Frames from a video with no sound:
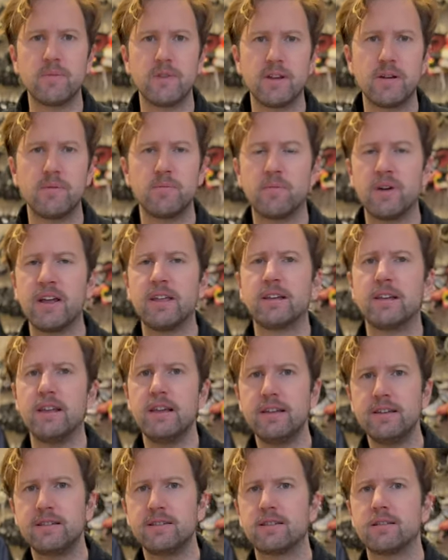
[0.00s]
the brand
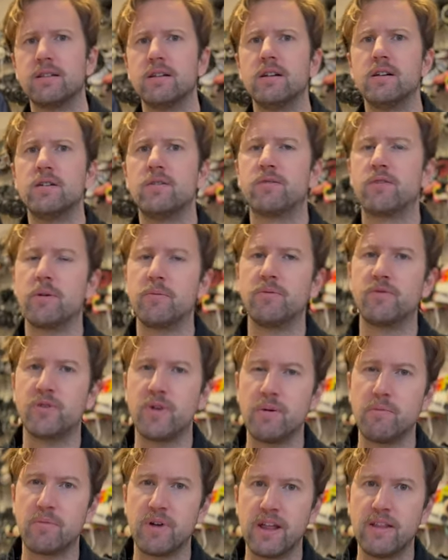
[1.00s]
Laced, from
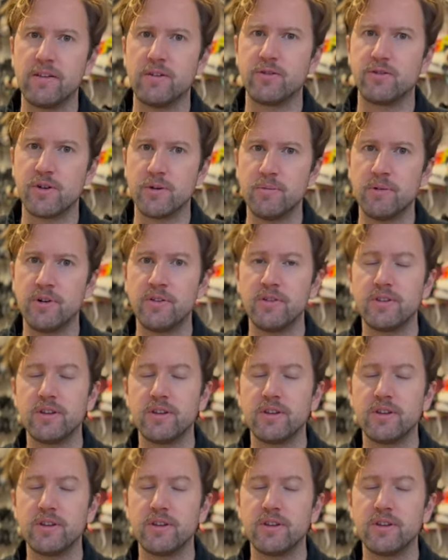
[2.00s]
Brandon Drummond.